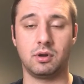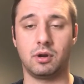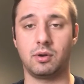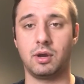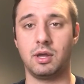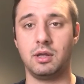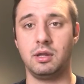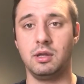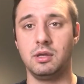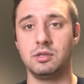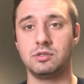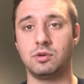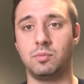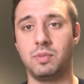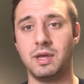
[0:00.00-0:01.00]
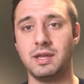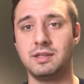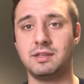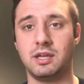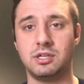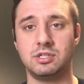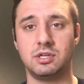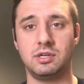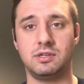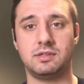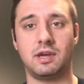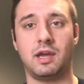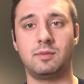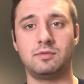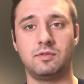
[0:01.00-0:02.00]
All right, so pay attention in
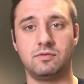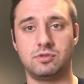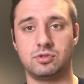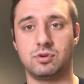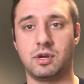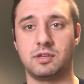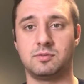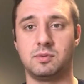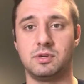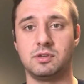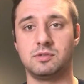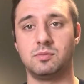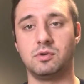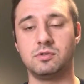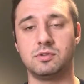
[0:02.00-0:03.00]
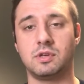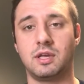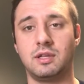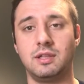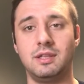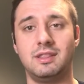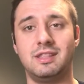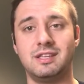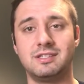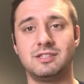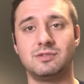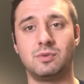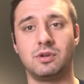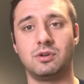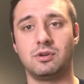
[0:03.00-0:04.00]
times of stress, because most likely this
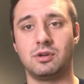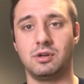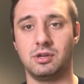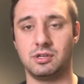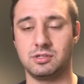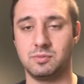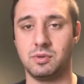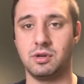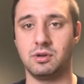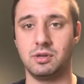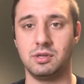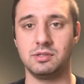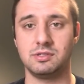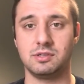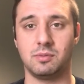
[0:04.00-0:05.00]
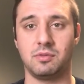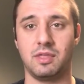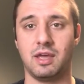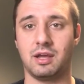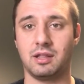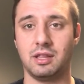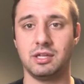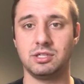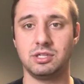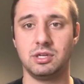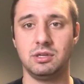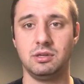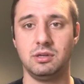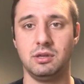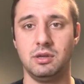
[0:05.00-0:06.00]
is when you're going to experience some of that
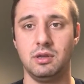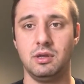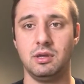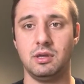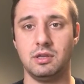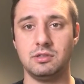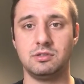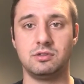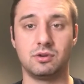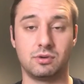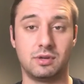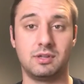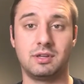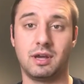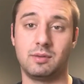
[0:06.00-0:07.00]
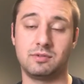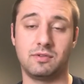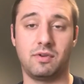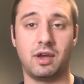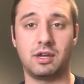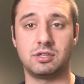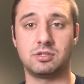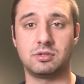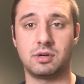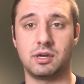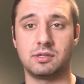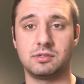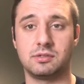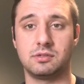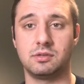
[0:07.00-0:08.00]
clenching, is during times of high
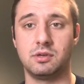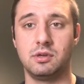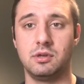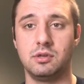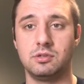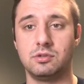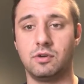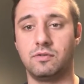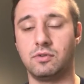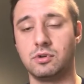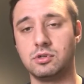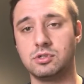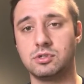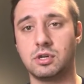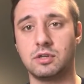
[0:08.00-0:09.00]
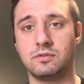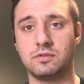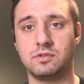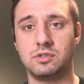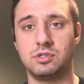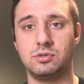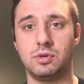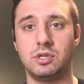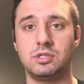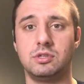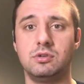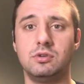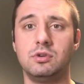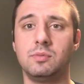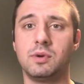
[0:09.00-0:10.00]
stress. So if you're in a stressful
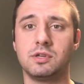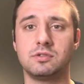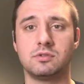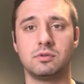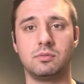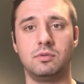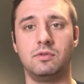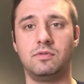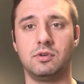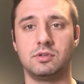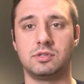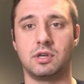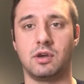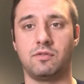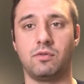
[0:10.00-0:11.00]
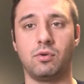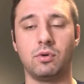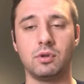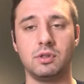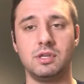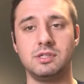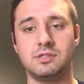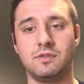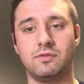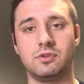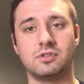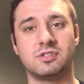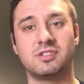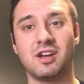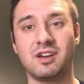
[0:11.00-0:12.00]
situation, do your best to remove yourself, or at least if
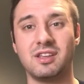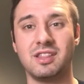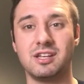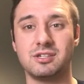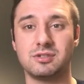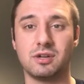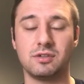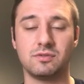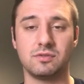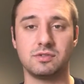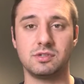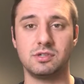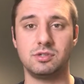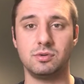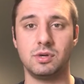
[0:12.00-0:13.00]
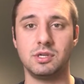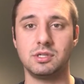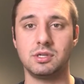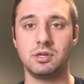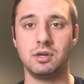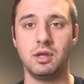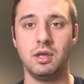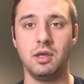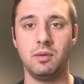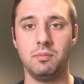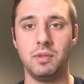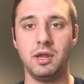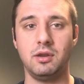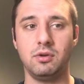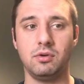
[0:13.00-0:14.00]
you're stuck in that stressful situation,
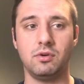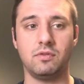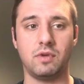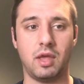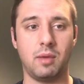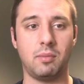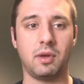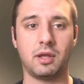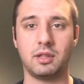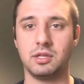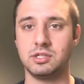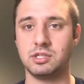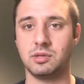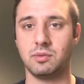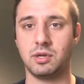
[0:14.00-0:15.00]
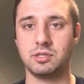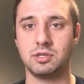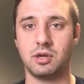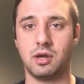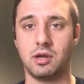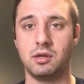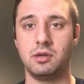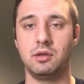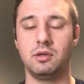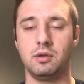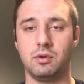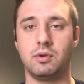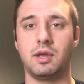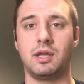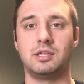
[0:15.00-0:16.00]
make note of, am I clenching my jaw?
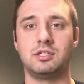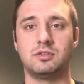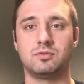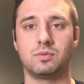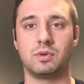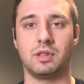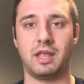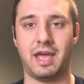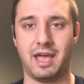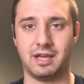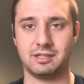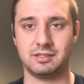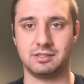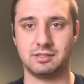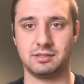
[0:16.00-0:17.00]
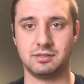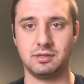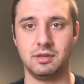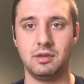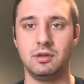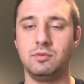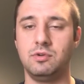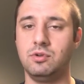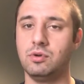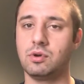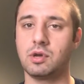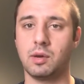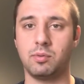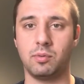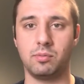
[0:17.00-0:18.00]
Okay, just relax. Do a
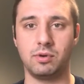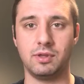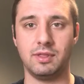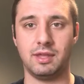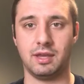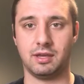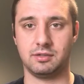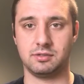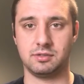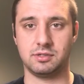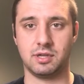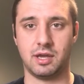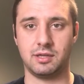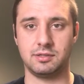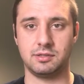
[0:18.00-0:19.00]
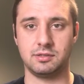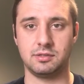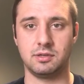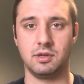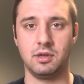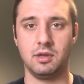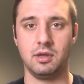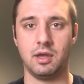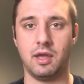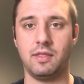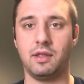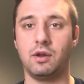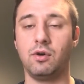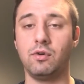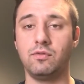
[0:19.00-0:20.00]
couple breathing exercises, and
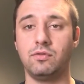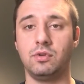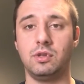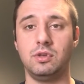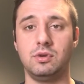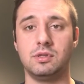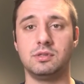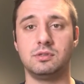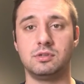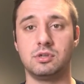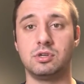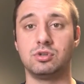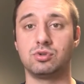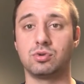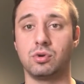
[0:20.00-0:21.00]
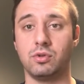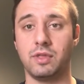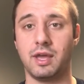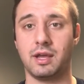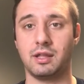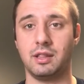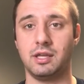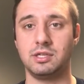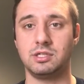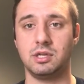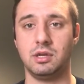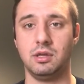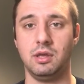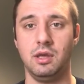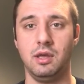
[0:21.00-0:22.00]
then hopefully you can control that
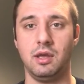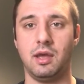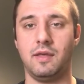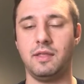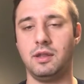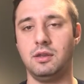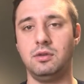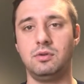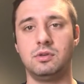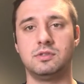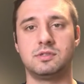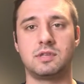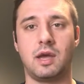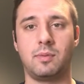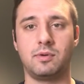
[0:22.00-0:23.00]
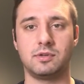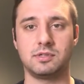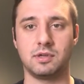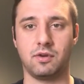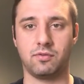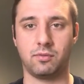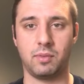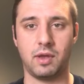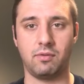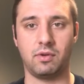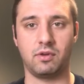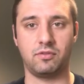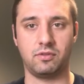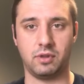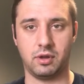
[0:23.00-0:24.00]
clenching, and then you can stop yourself from
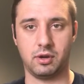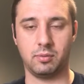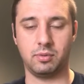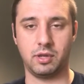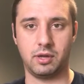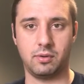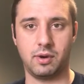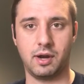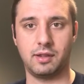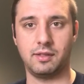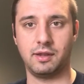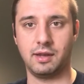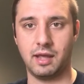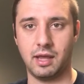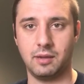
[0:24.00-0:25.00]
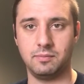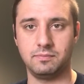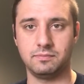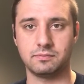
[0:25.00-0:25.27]
having a flare-up later on in the day.